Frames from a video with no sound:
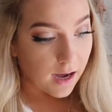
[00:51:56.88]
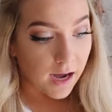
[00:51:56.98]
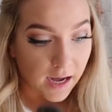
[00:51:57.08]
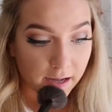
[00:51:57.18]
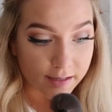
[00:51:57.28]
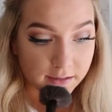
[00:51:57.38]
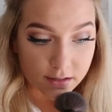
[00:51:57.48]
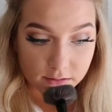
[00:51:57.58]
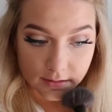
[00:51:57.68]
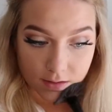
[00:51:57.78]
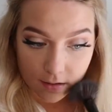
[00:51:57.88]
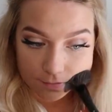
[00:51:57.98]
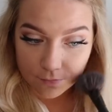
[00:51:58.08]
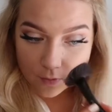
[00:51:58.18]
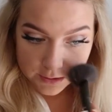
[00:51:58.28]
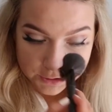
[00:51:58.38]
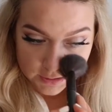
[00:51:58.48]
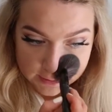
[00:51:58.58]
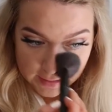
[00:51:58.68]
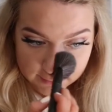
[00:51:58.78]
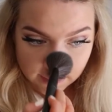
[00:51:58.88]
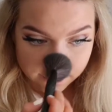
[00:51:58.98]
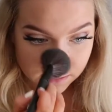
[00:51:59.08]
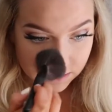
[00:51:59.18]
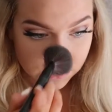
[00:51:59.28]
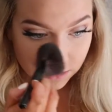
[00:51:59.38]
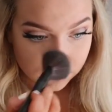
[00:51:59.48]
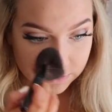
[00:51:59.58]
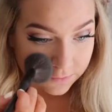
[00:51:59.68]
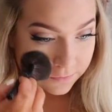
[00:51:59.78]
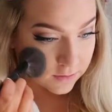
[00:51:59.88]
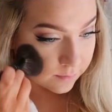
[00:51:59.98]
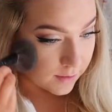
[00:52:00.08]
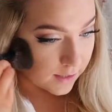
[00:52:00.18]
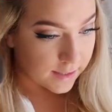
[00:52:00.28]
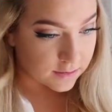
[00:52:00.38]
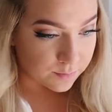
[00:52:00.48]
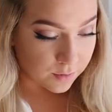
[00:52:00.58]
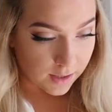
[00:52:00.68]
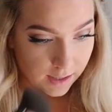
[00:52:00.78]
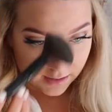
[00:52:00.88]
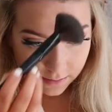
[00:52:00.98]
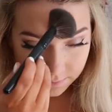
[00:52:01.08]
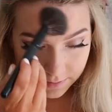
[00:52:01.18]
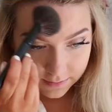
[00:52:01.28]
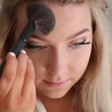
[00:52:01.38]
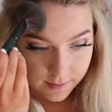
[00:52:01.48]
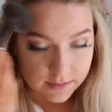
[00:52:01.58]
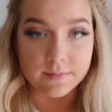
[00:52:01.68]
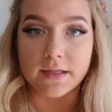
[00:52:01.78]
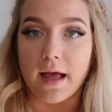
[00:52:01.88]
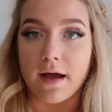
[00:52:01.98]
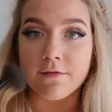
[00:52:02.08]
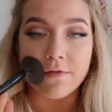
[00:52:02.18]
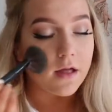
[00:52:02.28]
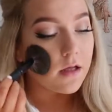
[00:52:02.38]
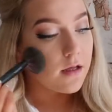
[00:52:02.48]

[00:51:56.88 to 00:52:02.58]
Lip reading: I love watching that 70s show just for something like to put on because it makes me laugh.